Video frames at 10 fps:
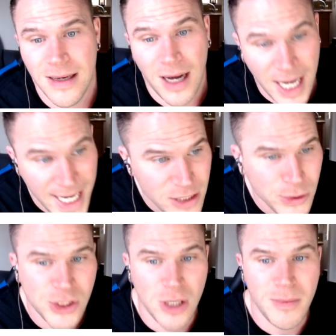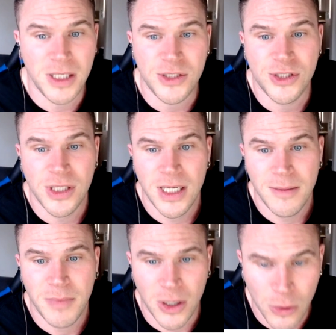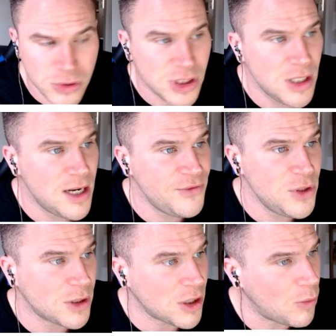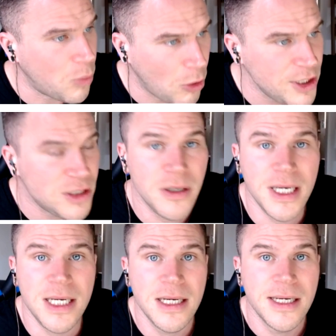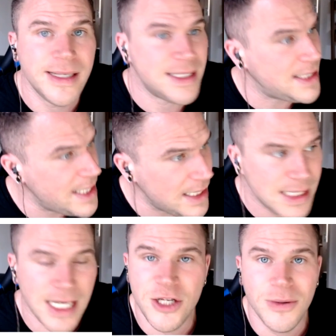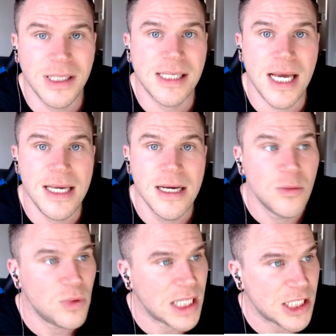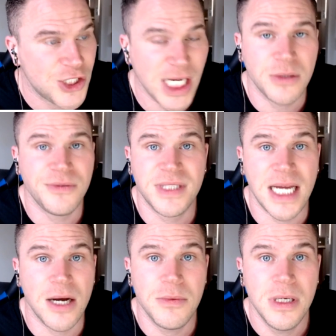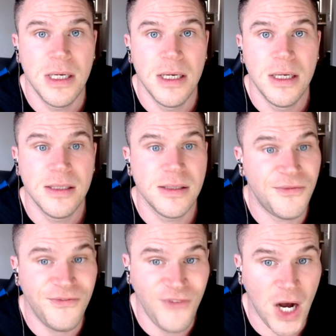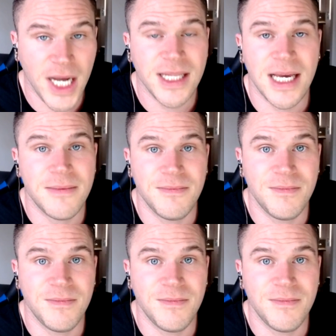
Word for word: I hate you so much, but I also love you. I don't know what you're doing. It's Nissan USA without shadow of a doubt. Fire that.